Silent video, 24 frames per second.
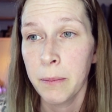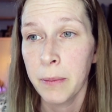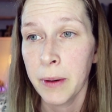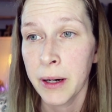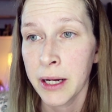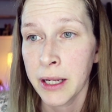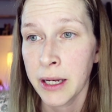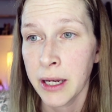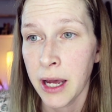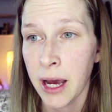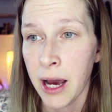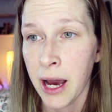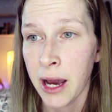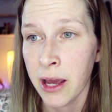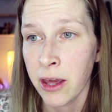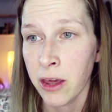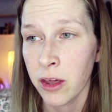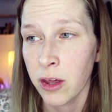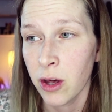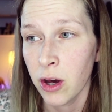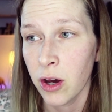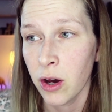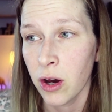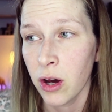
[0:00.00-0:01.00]
But
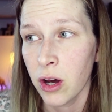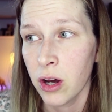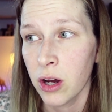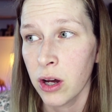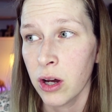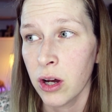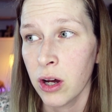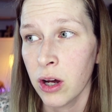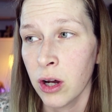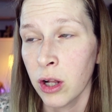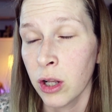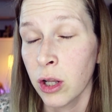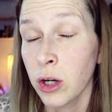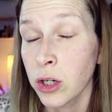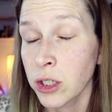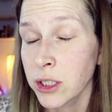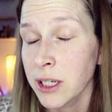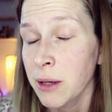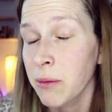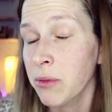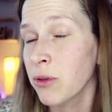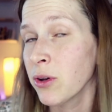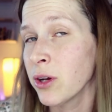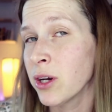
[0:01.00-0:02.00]
I a long
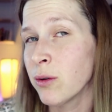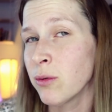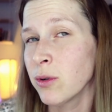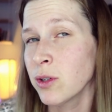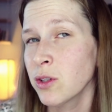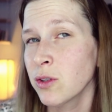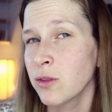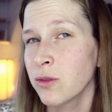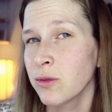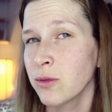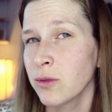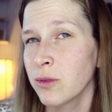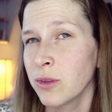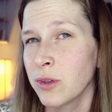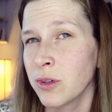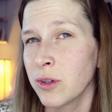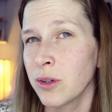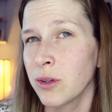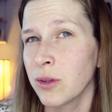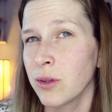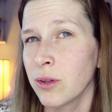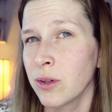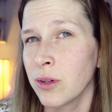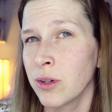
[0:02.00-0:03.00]
time thought I was
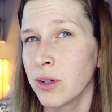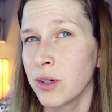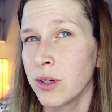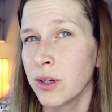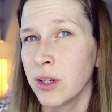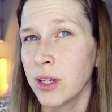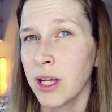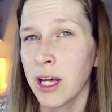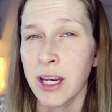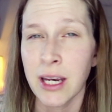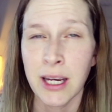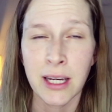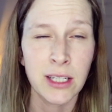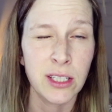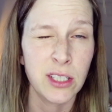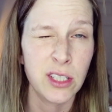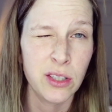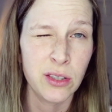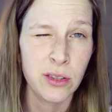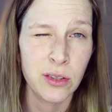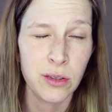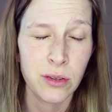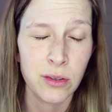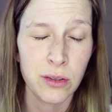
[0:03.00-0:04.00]
not
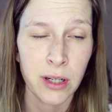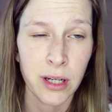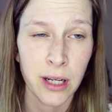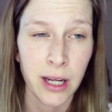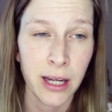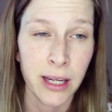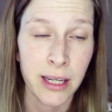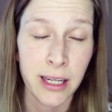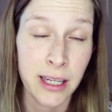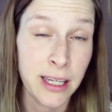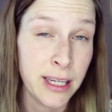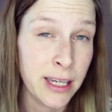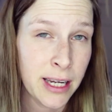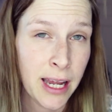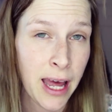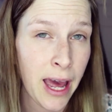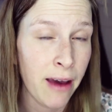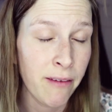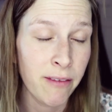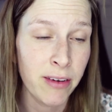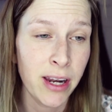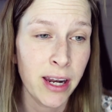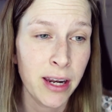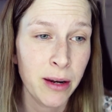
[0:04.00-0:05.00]
into, I didn't
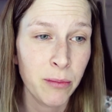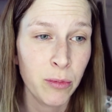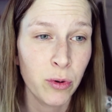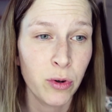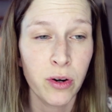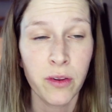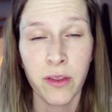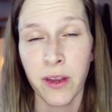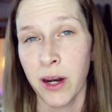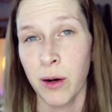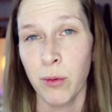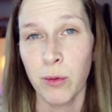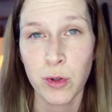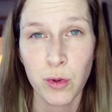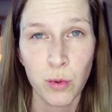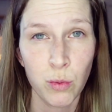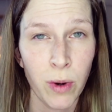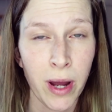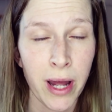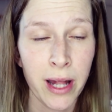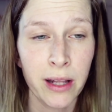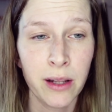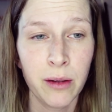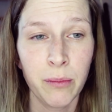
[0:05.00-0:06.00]
have it anymore, that I was
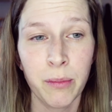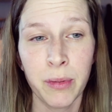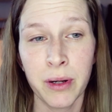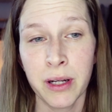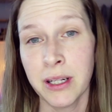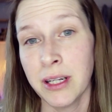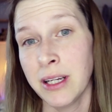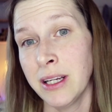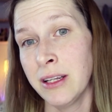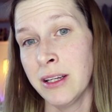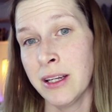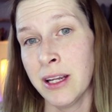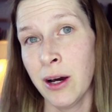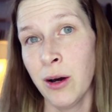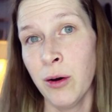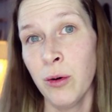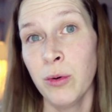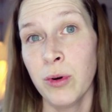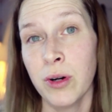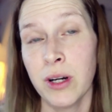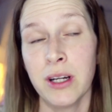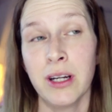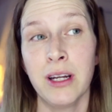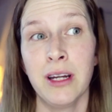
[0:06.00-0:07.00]
well, but
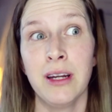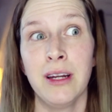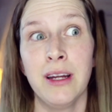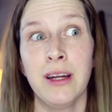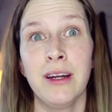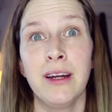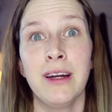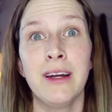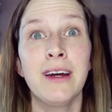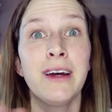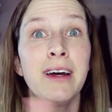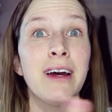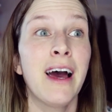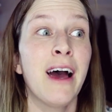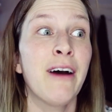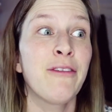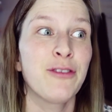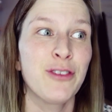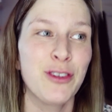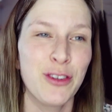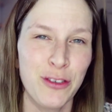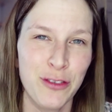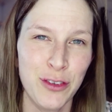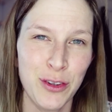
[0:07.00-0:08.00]
now,
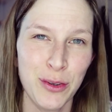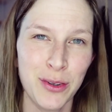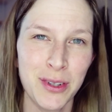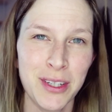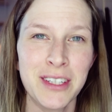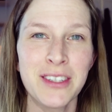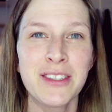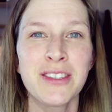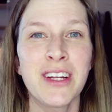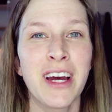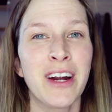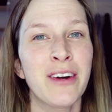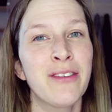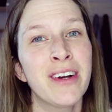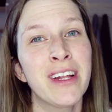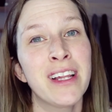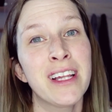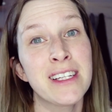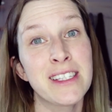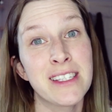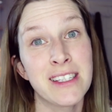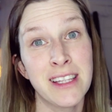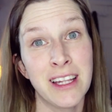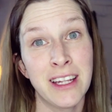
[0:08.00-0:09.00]
after a few years, I
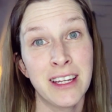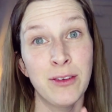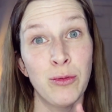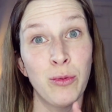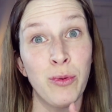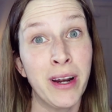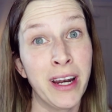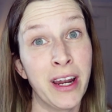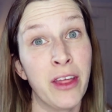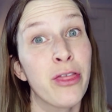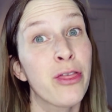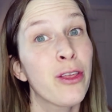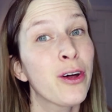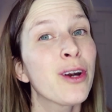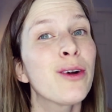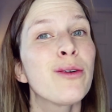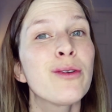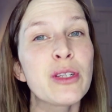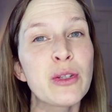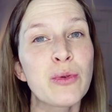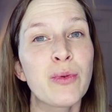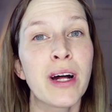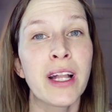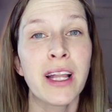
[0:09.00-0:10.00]
realized that when I thought I
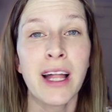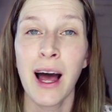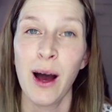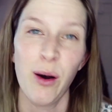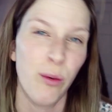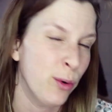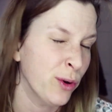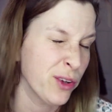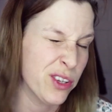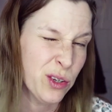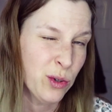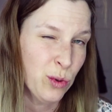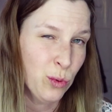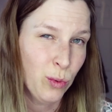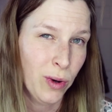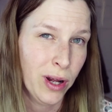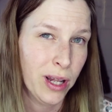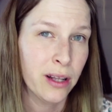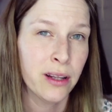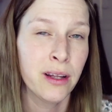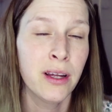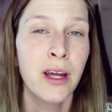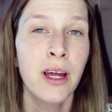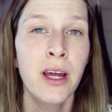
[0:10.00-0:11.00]
was well, I wasn't
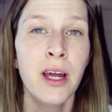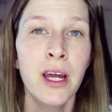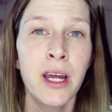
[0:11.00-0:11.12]
well.